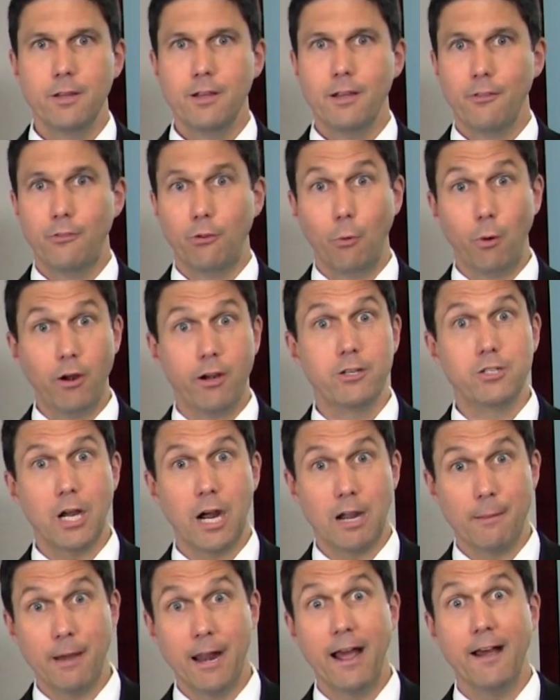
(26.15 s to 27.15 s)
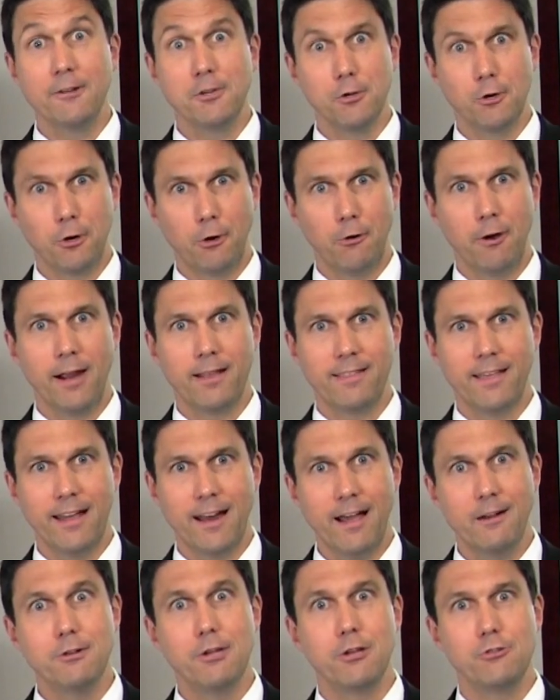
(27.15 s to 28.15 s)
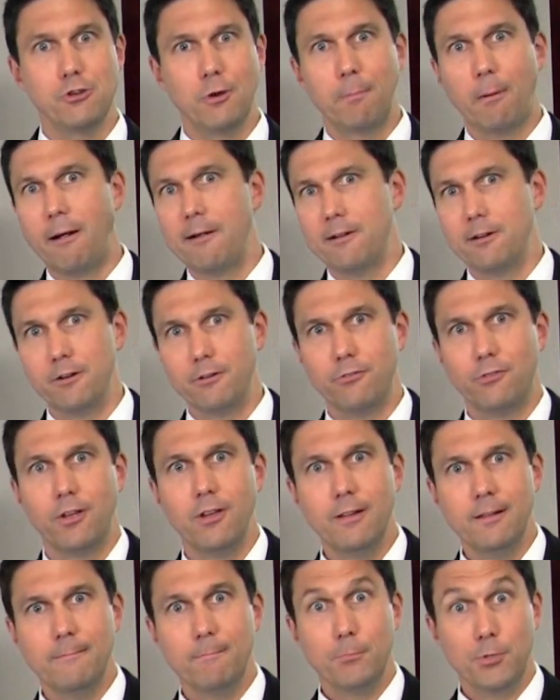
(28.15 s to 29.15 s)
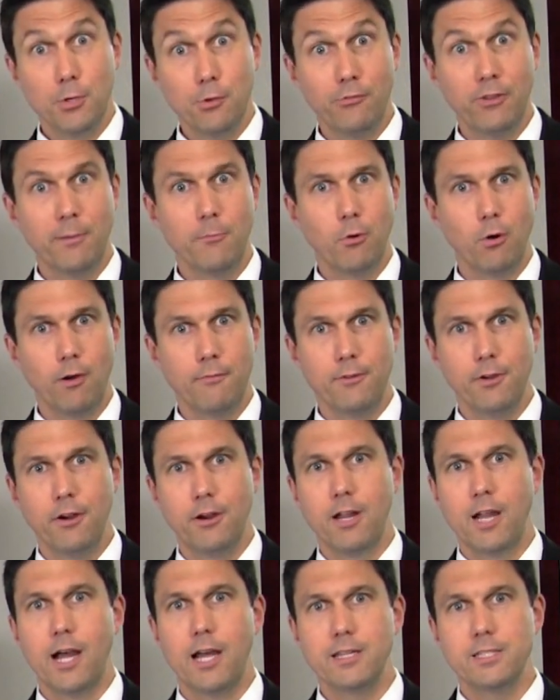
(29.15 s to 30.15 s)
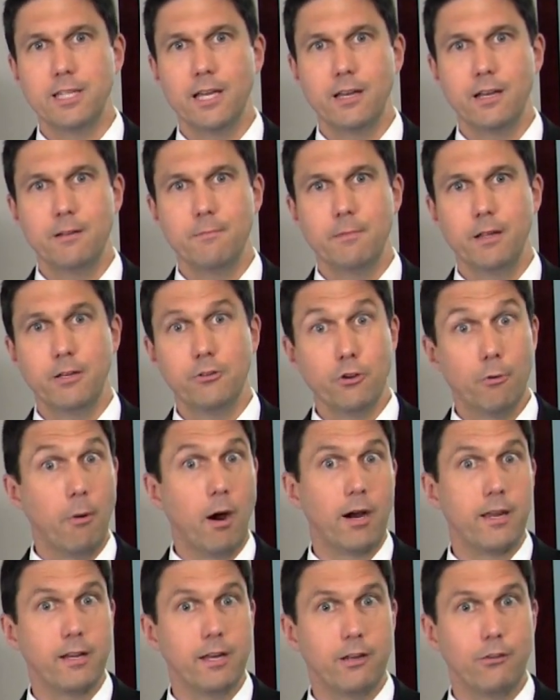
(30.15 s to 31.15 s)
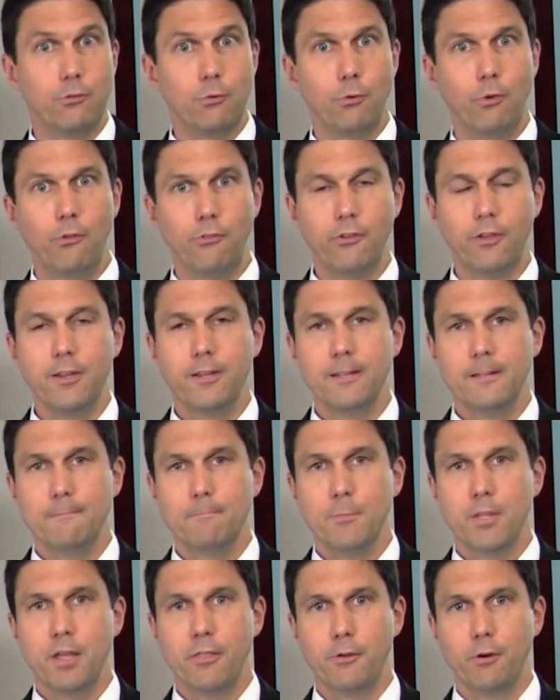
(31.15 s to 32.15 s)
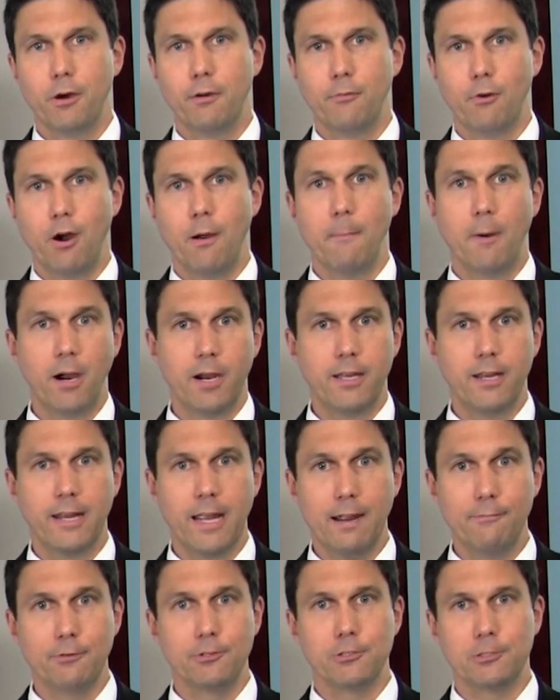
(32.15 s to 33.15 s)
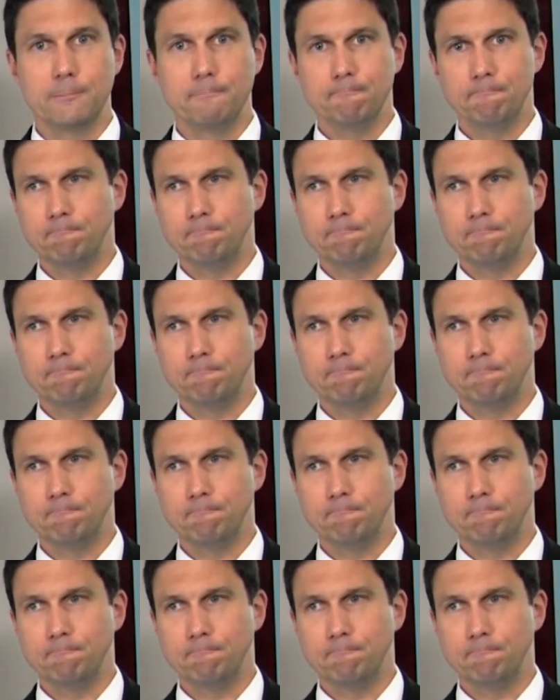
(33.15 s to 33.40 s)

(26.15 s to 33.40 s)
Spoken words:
So we're going to talk about how do you correct that, how do you get your partners using more of your content and your marketing tools in their overall marketing efforts.